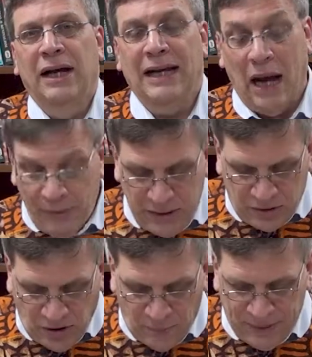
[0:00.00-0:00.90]
And now we
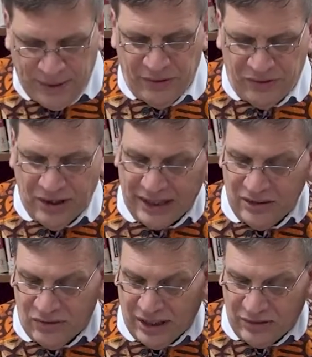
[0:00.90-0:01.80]
jump into the
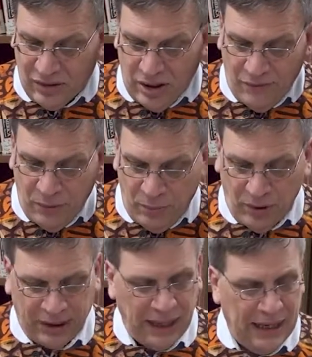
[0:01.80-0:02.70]
second section of the
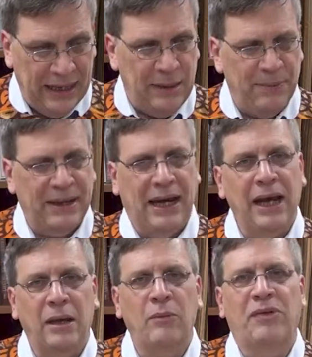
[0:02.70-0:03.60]
book. And he
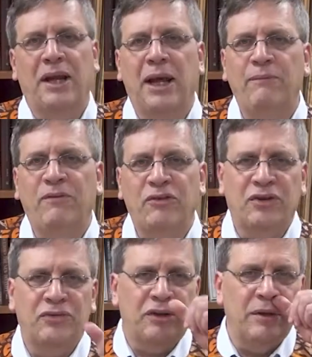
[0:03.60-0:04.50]
began with an
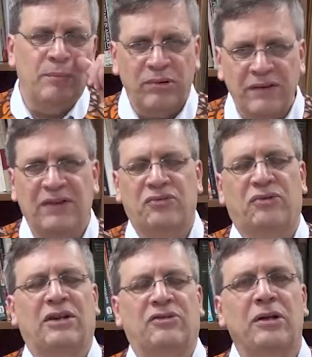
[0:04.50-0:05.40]
emphasis in the previous
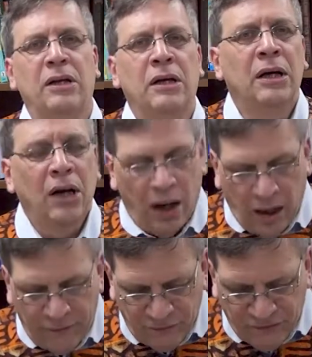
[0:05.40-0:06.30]
section
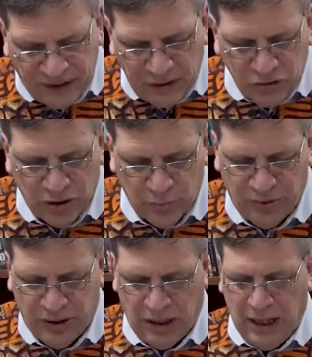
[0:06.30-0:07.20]
on fellowship
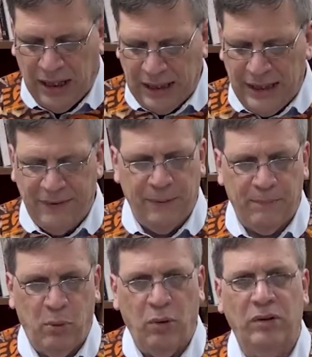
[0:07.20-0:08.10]
with God and the
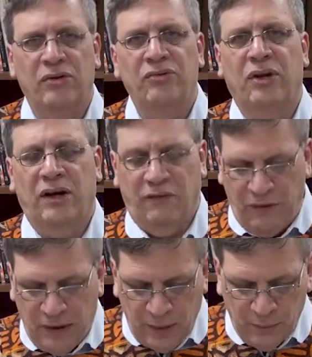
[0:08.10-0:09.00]
importance
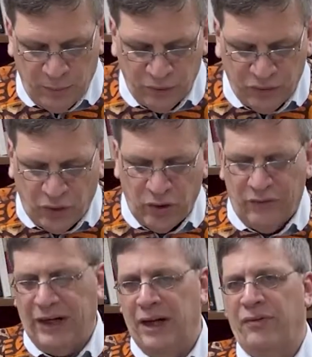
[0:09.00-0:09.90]
of
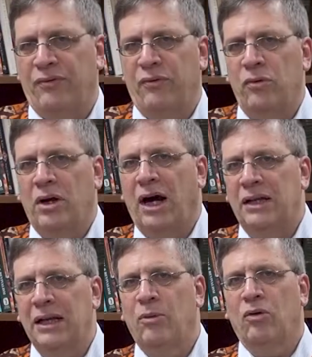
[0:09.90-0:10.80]
preserving it through
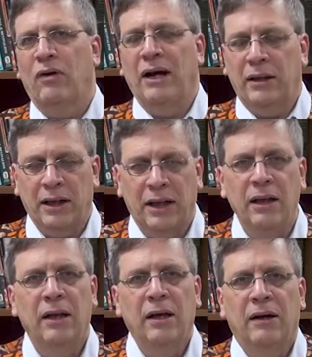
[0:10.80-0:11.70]
godly
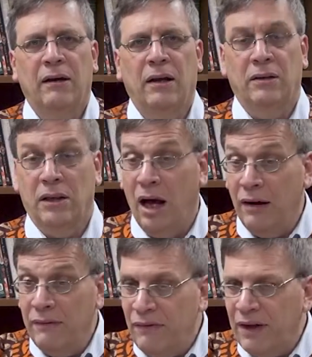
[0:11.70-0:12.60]
morality, uh,
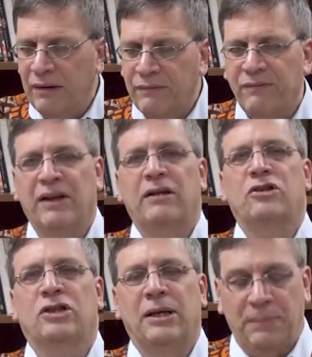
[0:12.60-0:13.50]
love and
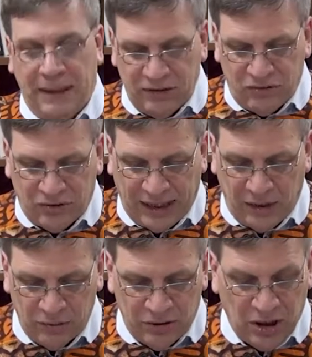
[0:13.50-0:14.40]
fellowship, and
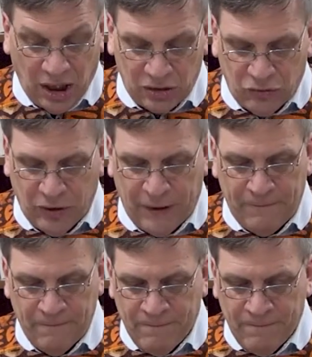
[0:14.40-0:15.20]
sound doctrine.